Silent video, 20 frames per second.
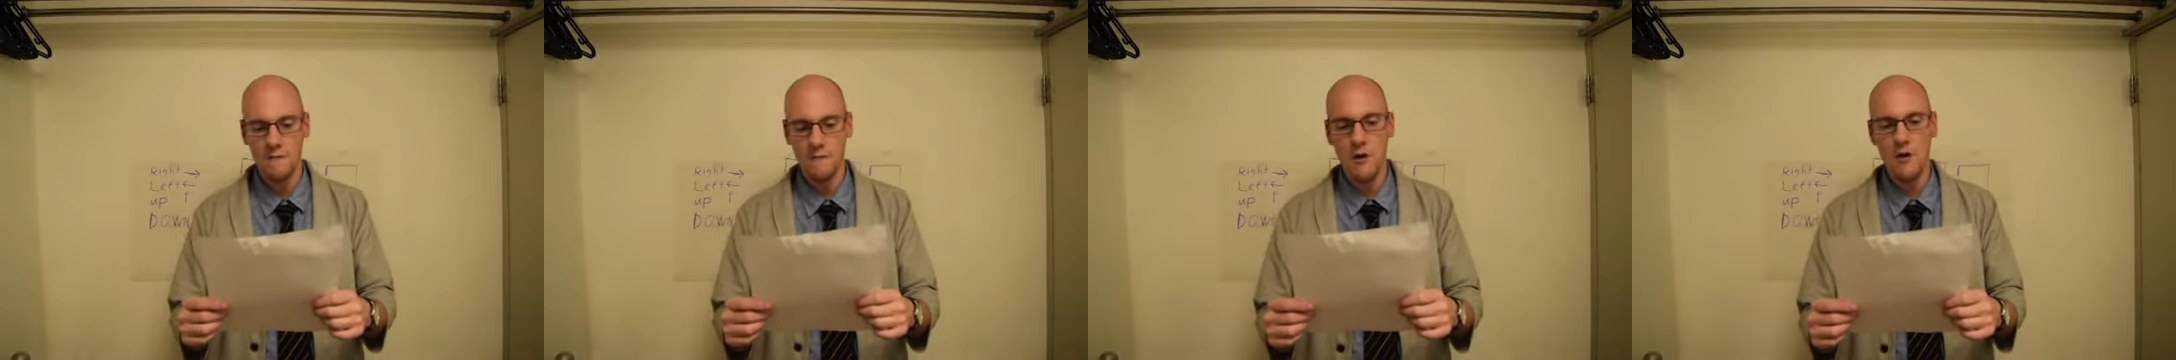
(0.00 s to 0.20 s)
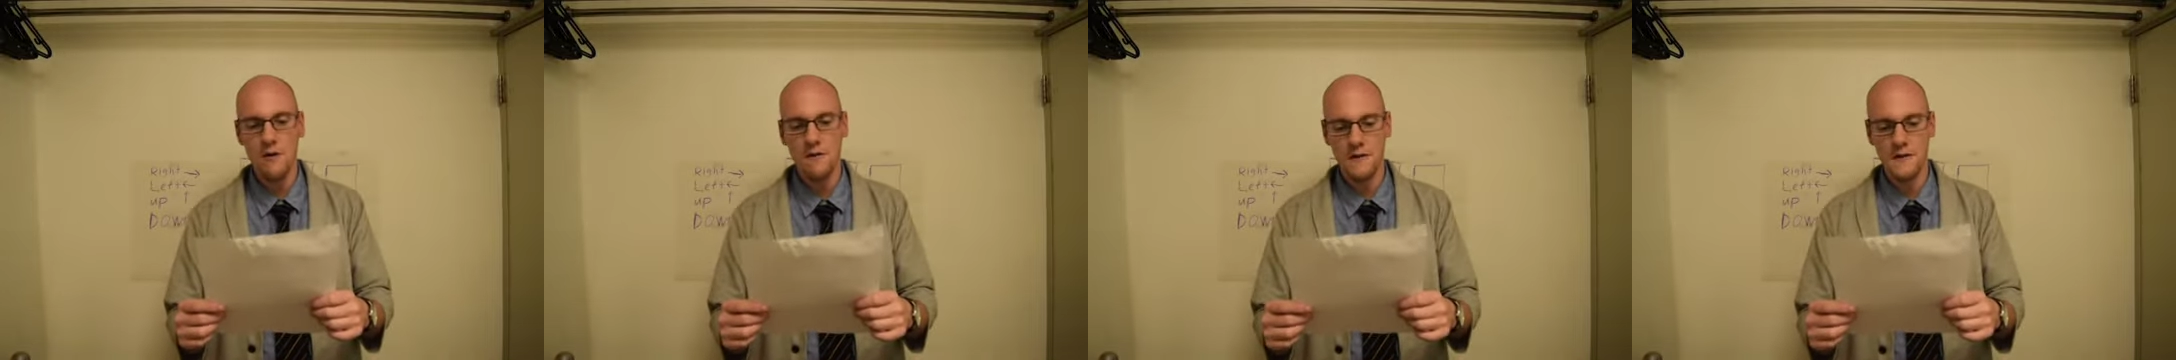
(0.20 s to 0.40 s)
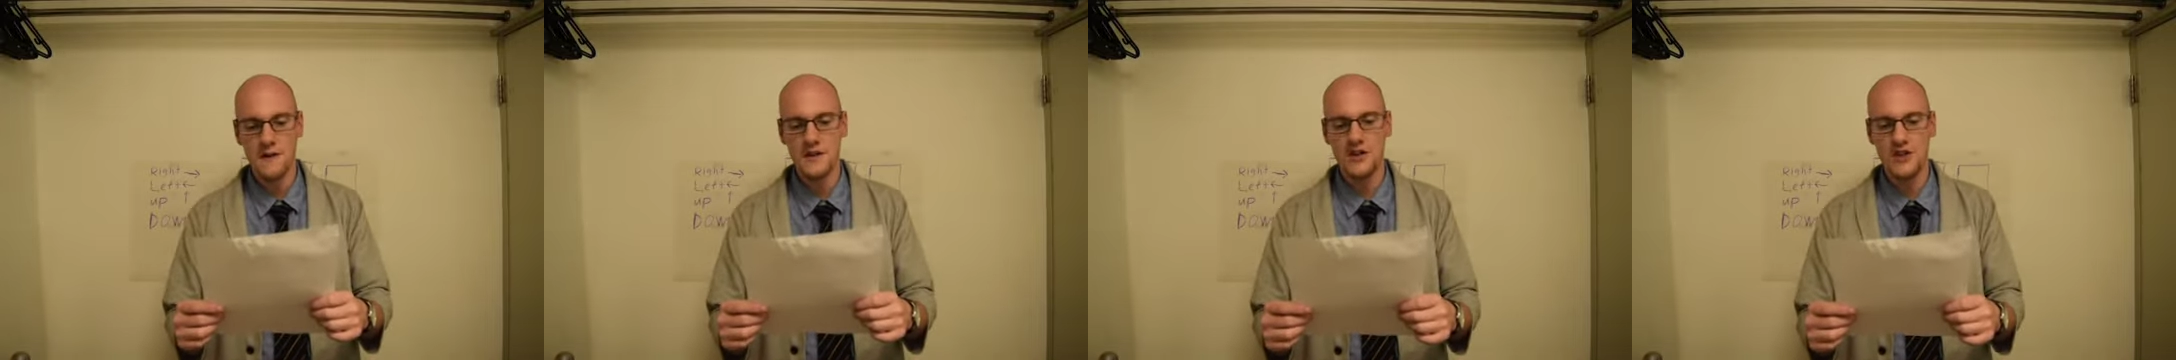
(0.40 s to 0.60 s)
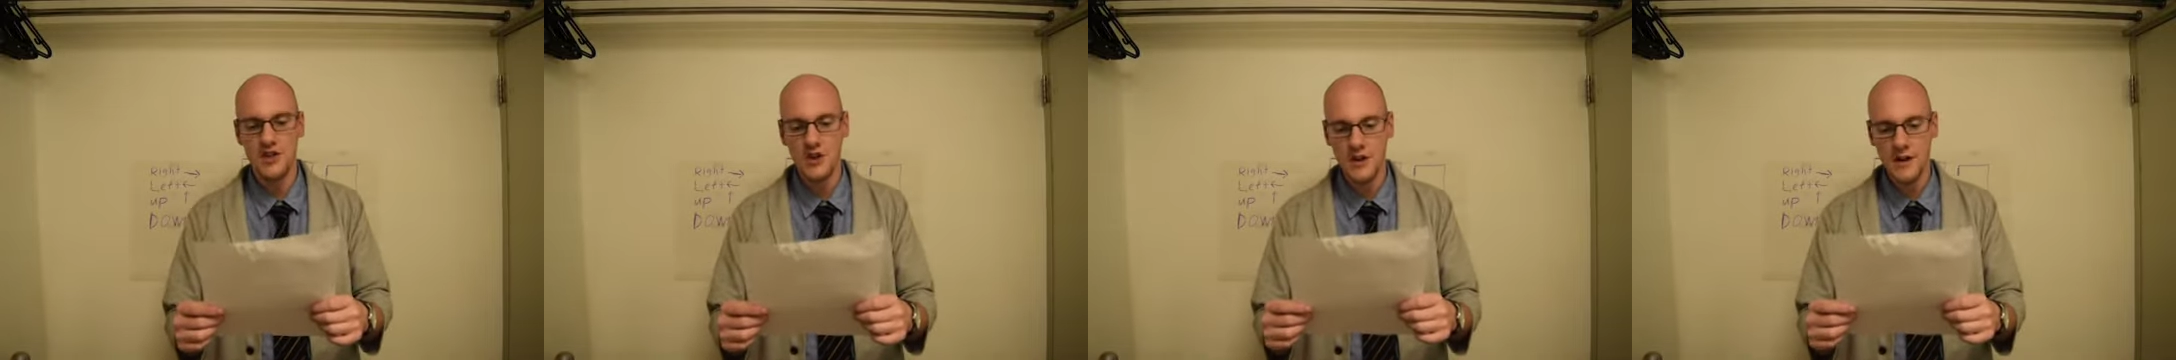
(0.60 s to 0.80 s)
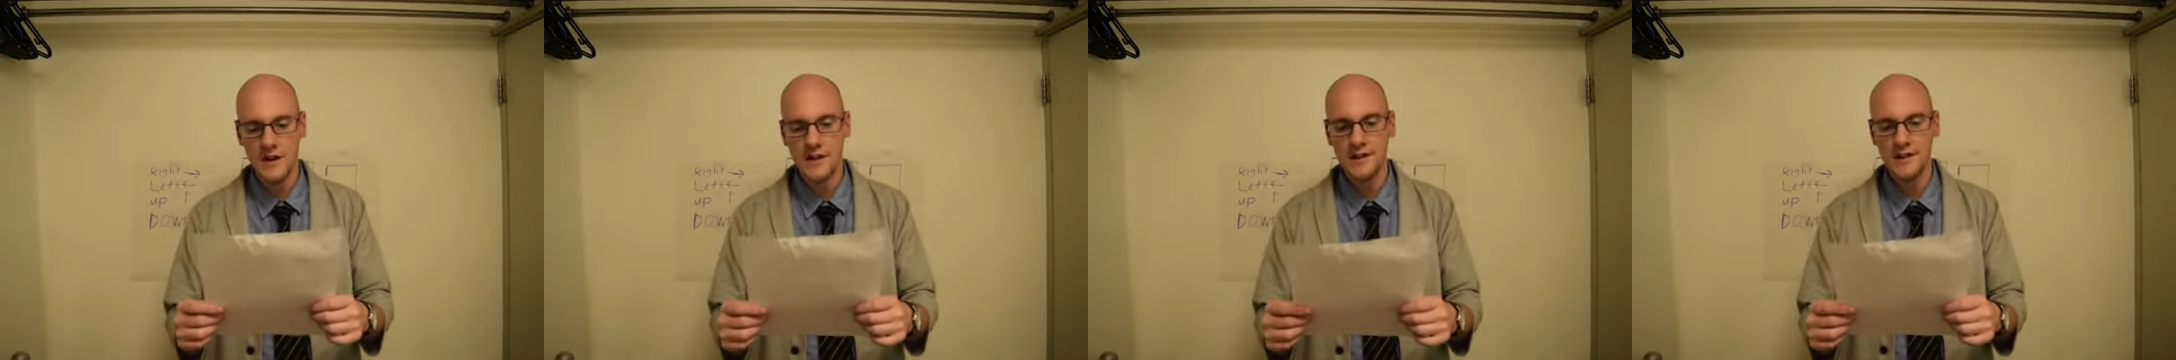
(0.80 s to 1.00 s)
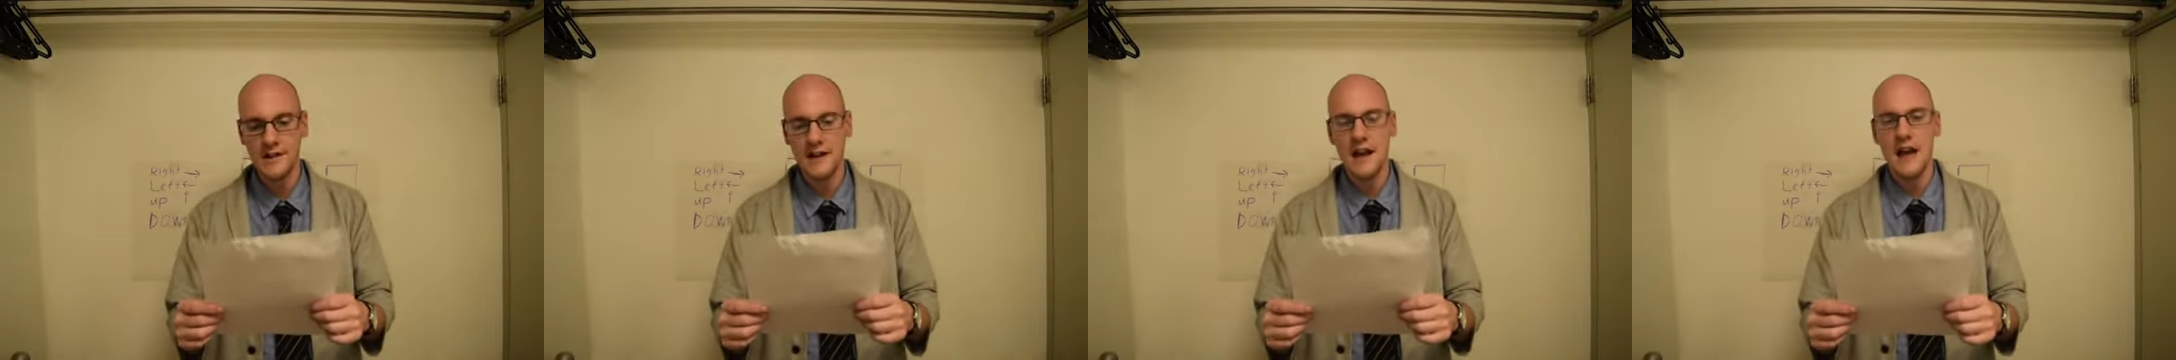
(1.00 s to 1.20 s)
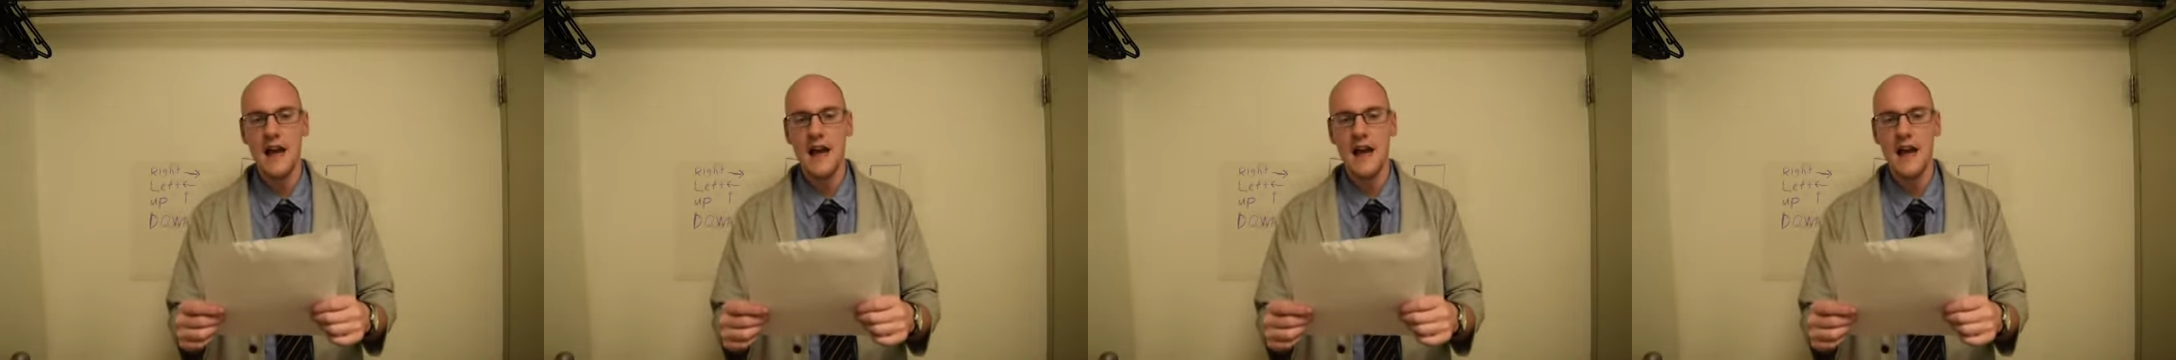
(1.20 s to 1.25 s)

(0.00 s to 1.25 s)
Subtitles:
both the students